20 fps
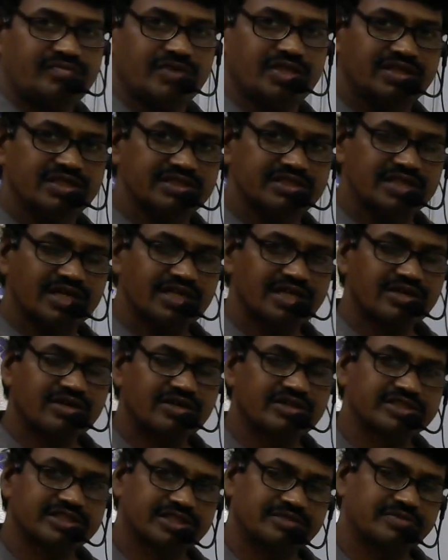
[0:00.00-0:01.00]
This is another
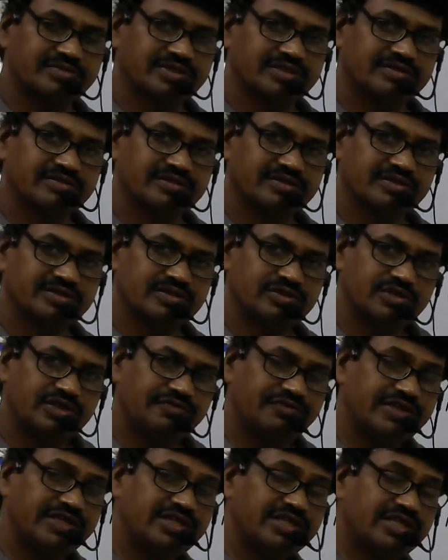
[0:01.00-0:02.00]
concept. So
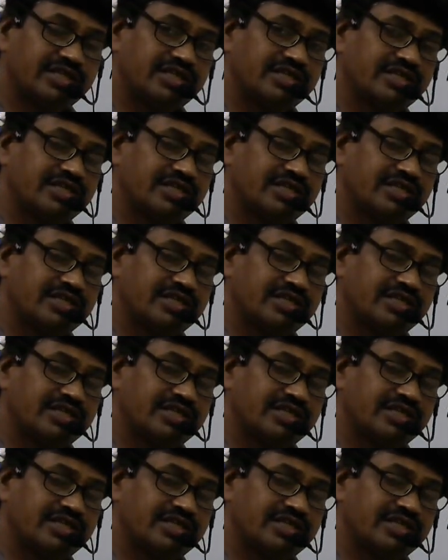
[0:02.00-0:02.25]
different